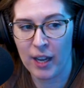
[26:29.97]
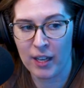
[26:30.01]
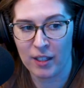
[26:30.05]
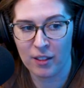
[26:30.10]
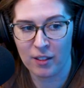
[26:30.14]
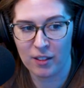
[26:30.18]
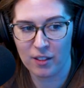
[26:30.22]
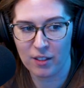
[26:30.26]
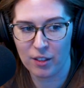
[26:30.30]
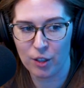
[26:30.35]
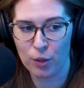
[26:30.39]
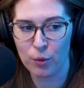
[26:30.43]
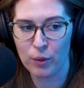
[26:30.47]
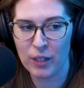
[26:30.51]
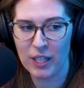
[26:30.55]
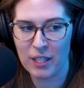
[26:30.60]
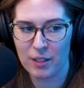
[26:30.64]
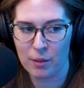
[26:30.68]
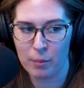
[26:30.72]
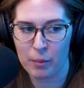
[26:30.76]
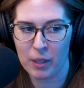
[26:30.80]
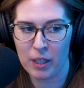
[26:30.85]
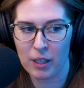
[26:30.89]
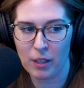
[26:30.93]
and you
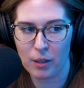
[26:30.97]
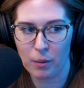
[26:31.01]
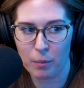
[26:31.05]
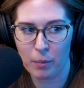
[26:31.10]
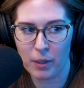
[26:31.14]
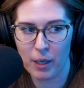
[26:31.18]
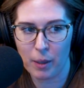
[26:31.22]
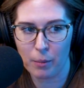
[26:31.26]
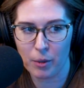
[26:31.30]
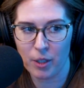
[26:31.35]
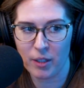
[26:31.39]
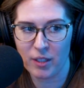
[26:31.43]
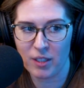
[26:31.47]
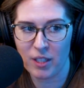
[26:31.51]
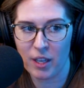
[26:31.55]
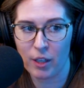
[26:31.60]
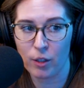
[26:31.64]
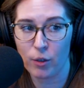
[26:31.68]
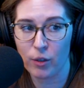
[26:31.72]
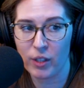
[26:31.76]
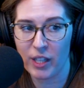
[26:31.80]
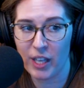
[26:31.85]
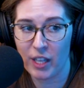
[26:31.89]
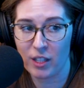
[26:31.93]
need somebody to be able to
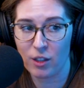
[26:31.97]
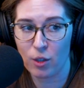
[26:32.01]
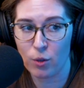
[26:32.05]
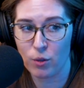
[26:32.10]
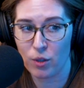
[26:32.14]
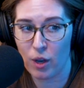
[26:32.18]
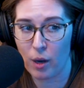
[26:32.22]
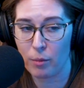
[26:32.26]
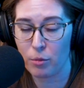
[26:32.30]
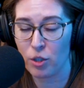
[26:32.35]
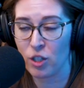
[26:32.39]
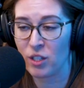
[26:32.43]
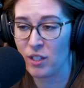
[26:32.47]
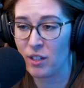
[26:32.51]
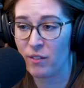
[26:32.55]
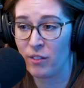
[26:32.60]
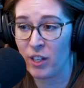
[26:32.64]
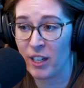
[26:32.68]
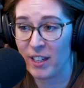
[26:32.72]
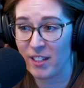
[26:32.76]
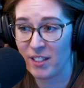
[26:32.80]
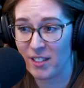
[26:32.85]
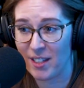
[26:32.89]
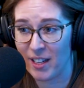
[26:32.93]
tell you that those options
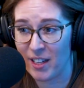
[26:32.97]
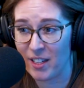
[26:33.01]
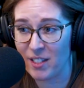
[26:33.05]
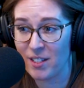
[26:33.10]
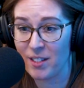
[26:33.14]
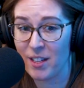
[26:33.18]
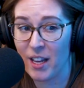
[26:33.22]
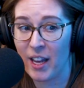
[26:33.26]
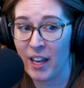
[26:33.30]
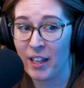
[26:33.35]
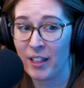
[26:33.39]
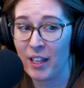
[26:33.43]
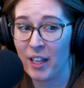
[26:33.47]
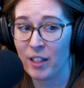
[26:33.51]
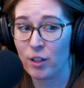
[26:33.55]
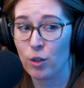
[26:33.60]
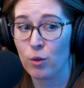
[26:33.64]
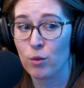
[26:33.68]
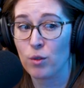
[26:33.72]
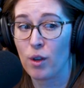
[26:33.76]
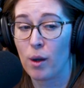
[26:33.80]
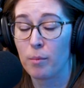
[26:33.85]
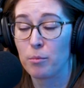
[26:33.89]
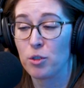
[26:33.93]
even exist and that
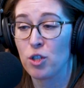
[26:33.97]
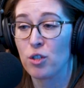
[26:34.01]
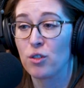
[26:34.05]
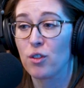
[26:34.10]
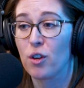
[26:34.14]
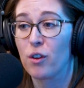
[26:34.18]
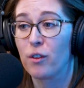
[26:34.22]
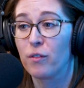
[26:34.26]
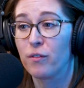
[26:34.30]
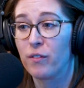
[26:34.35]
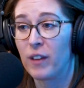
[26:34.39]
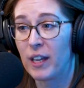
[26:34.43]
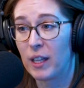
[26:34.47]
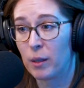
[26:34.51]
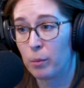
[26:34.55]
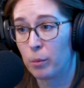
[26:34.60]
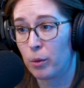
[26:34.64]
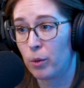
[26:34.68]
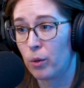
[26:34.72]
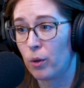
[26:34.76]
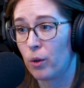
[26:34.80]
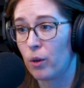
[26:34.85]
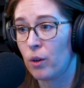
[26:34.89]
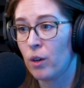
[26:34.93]
those options are
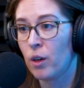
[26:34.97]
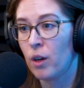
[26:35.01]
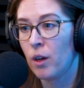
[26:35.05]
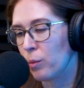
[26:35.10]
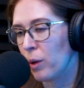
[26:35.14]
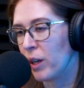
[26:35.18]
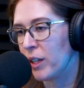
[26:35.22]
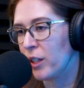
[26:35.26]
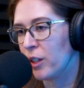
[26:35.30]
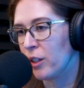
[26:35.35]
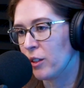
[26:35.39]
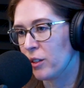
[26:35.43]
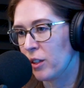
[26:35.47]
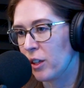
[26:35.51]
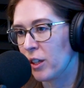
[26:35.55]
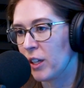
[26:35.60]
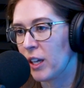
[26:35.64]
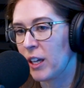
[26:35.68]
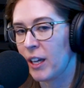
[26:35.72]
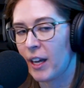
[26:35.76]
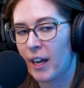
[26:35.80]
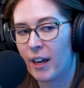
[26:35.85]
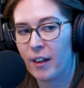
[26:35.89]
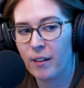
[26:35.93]
available with what you're
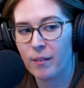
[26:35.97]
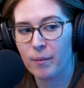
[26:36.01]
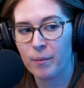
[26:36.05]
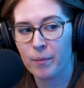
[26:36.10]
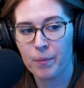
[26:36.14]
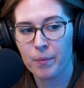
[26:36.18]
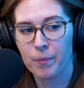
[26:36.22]
looking at.